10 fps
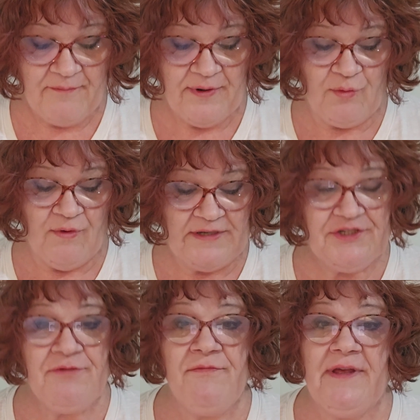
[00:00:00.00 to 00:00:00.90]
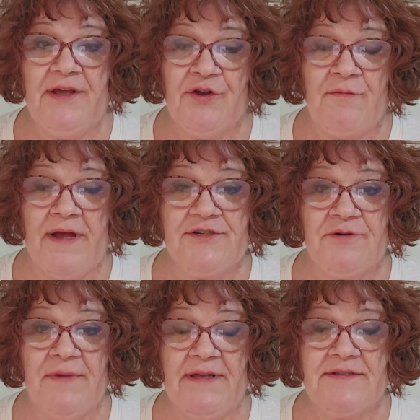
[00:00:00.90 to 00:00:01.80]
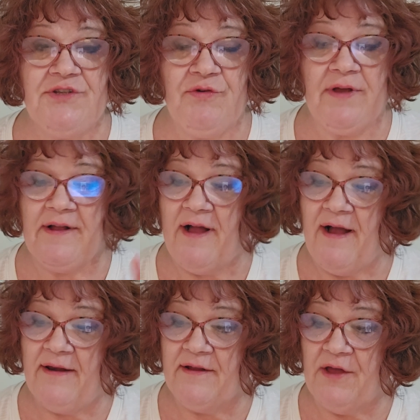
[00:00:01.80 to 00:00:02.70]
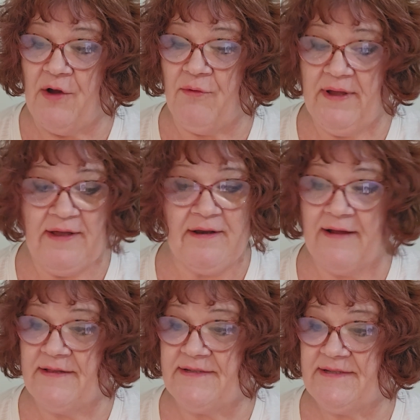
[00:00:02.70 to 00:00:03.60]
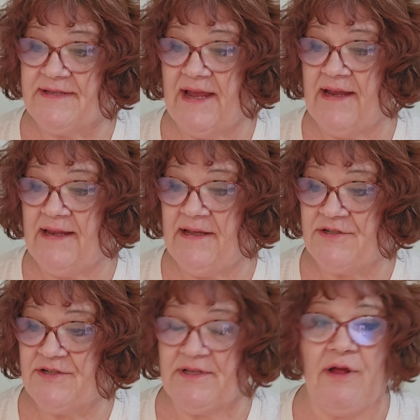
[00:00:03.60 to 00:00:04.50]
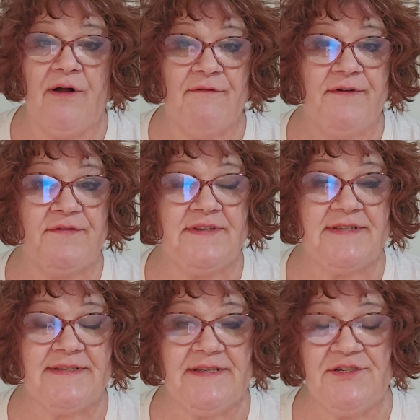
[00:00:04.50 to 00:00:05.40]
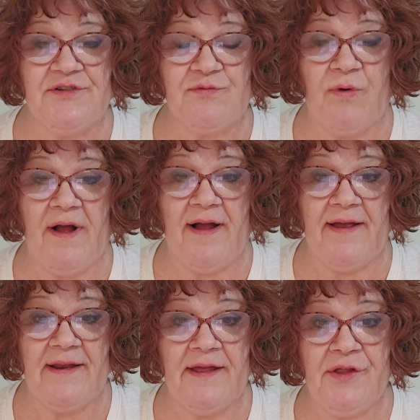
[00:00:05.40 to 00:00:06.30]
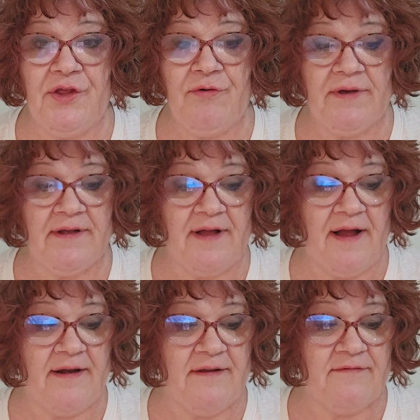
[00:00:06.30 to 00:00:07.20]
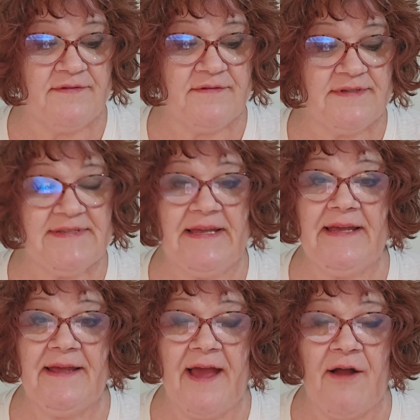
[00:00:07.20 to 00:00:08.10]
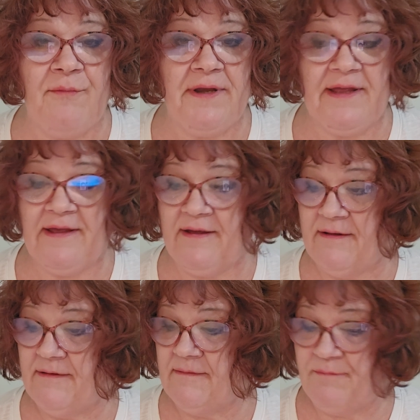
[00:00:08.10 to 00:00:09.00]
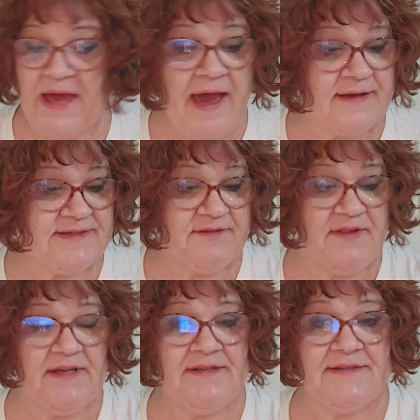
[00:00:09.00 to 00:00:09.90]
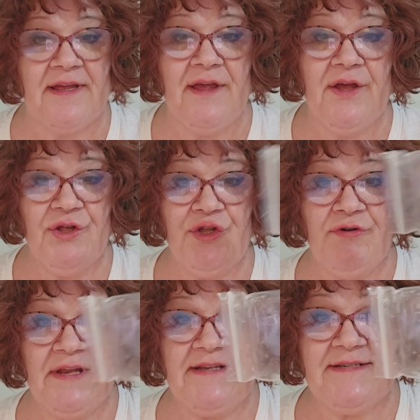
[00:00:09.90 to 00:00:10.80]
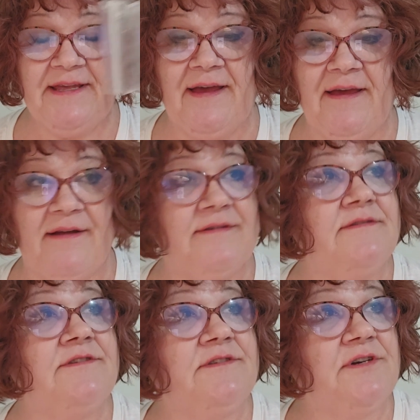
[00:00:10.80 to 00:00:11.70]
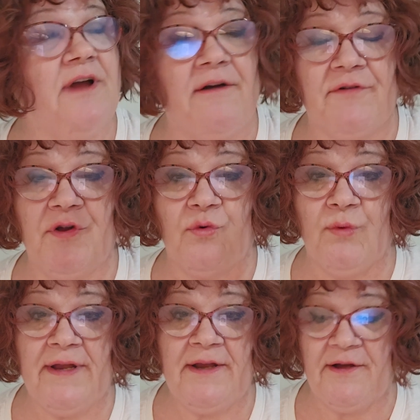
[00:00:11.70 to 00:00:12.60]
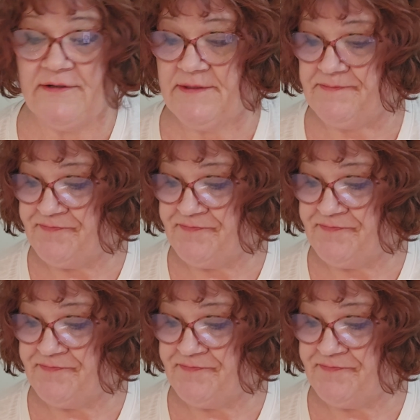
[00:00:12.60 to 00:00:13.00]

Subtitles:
But once you get your measurements, you can kind of go in, like this is 80 inches long, 56 inches wide, and you can kind of see how many packs of these you need to get to cover your windows.